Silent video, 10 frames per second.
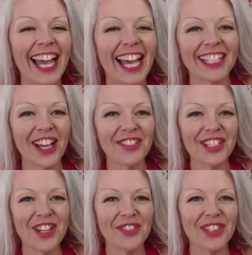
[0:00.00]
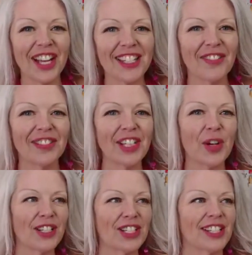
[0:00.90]
I'd love to know if you guys have any
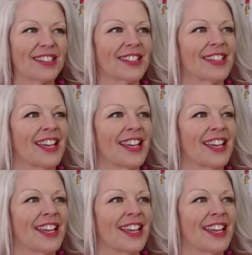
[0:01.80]
questions.